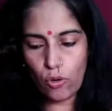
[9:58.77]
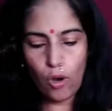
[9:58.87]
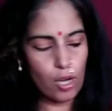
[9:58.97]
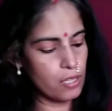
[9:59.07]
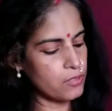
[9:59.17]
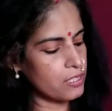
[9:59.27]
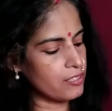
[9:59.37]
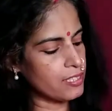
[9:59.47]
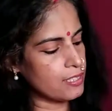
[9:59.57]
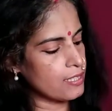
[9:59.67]
So all of the
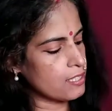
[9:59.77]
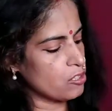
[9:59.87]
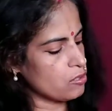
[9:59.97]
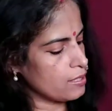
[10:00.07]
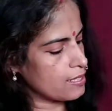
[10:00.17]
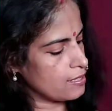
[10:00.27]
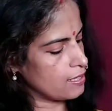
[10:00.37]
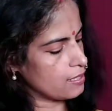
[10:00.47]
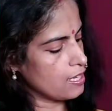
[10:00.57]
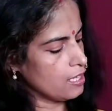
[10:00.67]
three things, you know, it's
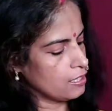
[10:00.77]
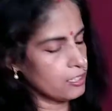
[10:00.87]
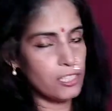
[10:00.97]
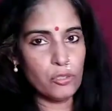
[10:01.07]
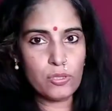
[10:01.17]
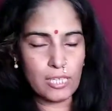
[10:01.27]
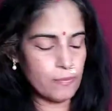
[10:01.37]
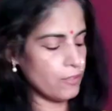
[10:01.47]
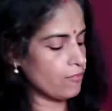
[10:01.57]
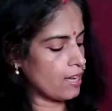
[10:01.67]
that they use
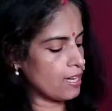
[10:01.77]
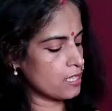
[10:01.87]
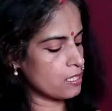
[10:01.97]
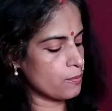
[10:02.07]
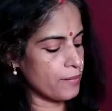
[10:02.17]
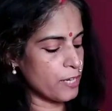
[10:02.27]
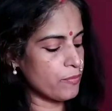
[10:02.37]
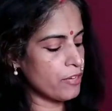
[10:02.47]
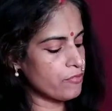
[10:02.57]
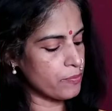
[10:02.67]
temple flowers
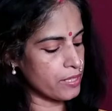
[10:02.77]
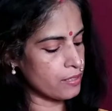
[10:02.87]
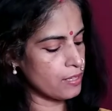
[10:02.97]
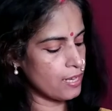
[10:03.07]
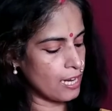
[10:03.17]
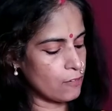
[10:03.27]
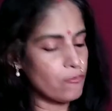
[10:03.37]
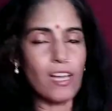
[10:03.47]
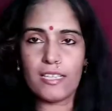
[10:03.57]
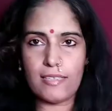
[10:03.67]
made women
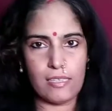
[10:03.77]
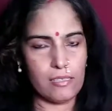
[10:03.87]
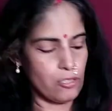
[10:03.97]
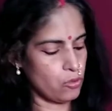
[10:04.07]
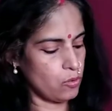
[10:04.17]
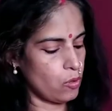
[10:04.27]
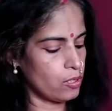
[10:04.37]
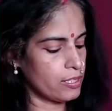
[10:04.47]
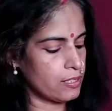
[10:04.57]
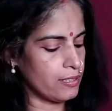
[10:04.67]
and flower cycle. So
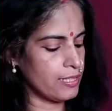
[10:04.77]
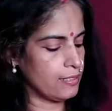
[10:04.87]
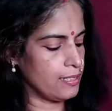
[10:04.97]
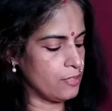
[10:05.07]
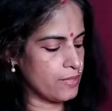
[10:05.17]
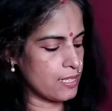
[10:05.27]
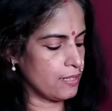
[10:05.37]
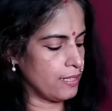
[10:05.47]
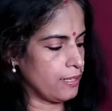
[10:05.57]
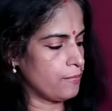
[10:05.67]
all the three
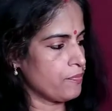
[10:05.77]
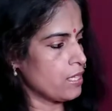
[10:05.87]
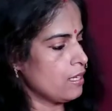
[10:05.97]
elements are there.